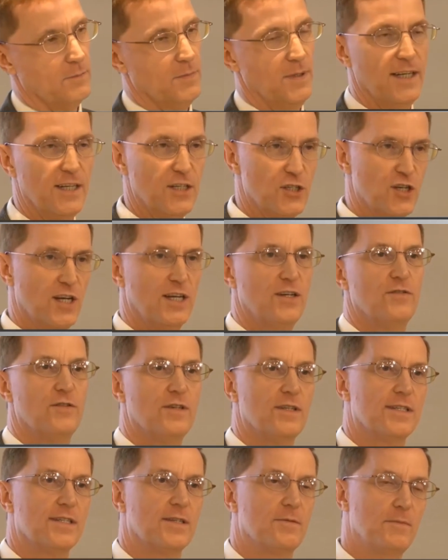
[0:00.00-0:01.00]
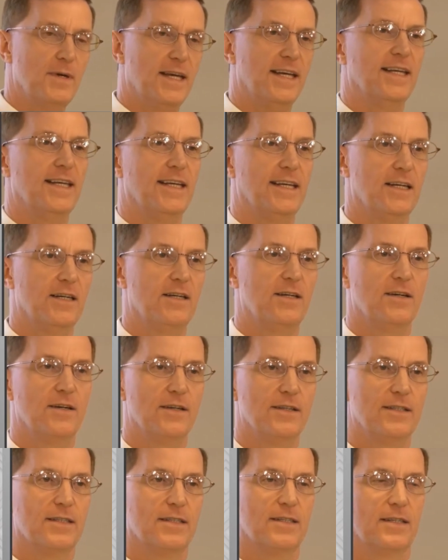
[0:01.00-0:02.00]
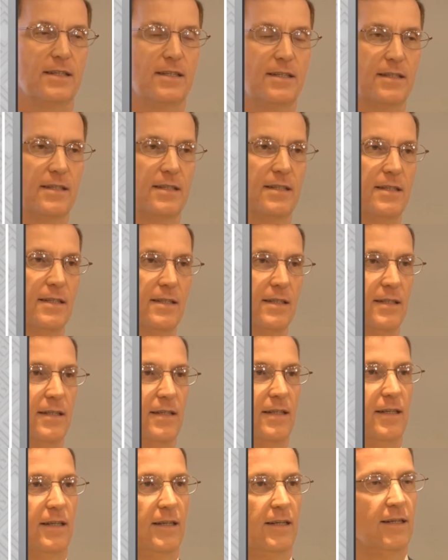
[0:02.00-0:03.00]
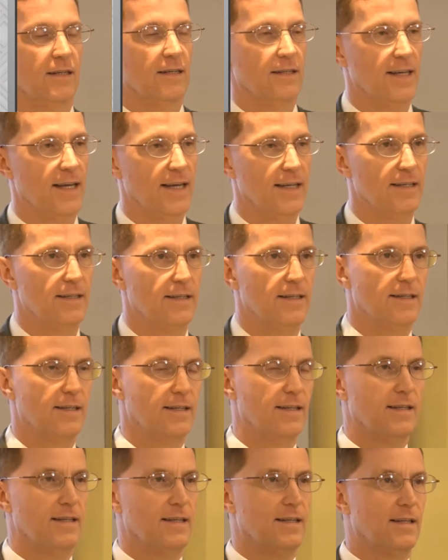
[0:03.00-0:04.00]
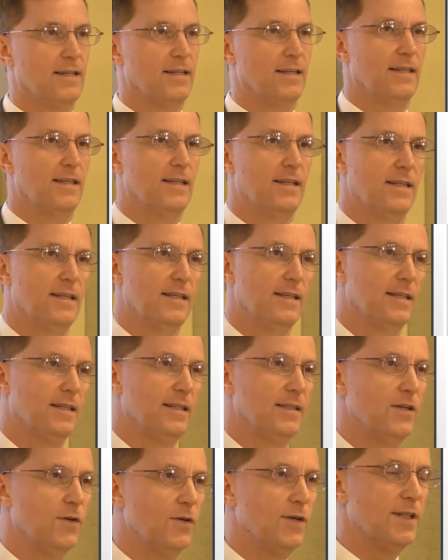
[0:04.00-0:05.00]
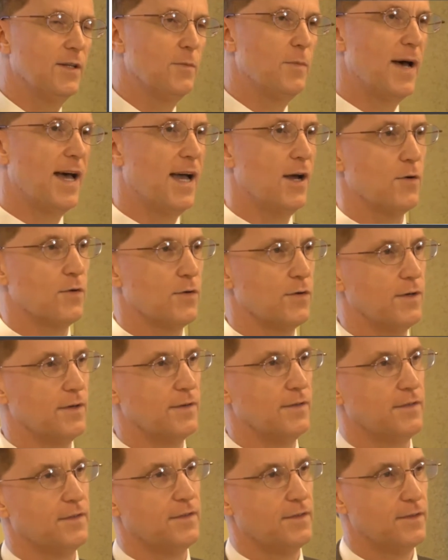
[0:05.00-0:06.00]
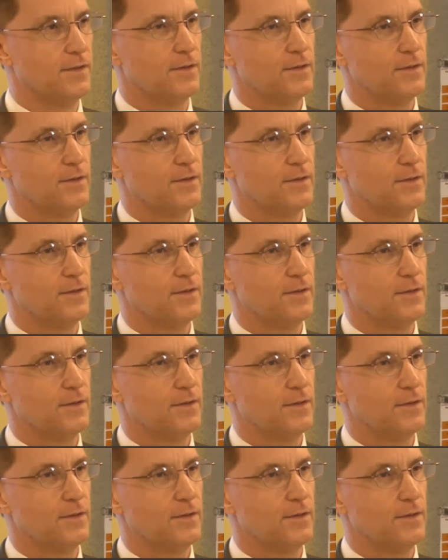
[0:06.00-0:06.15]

being generous and making art, then knowing the power of